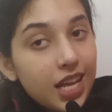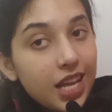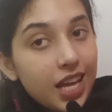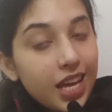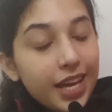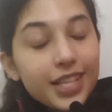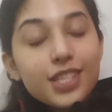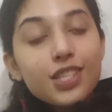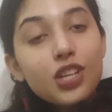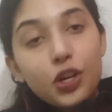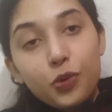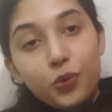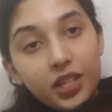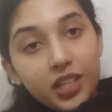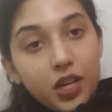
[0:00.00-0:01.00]
It's not
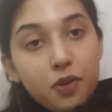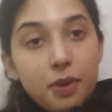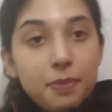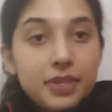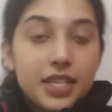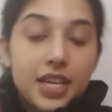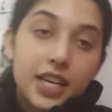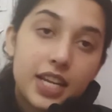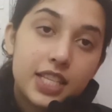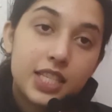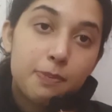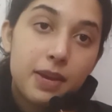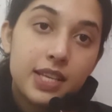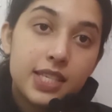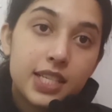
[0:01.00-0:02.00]
really a website. It's
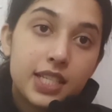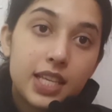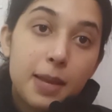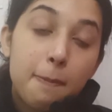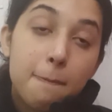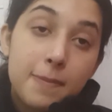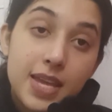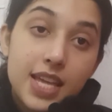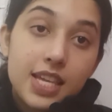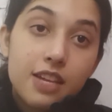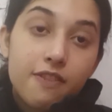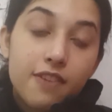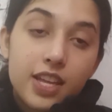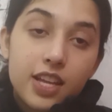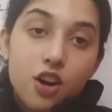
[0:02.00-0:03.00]
basically me
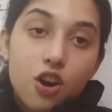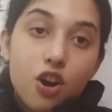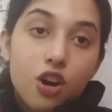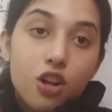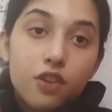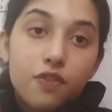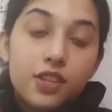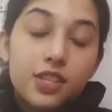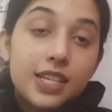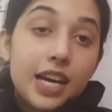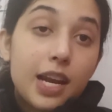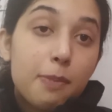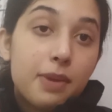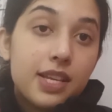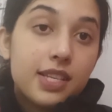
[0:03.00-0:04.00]
giving all of the
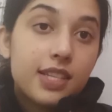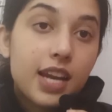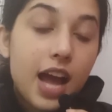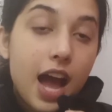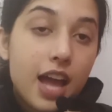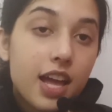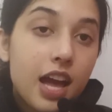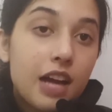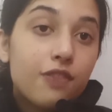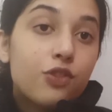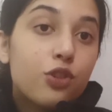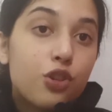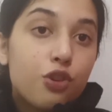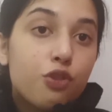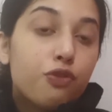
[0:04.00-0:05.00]
database that I have to
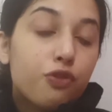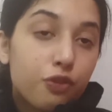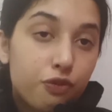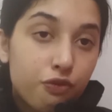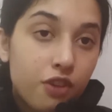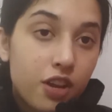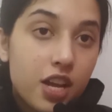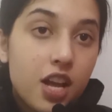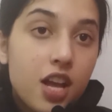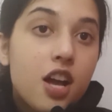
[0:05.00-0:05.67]
you for free.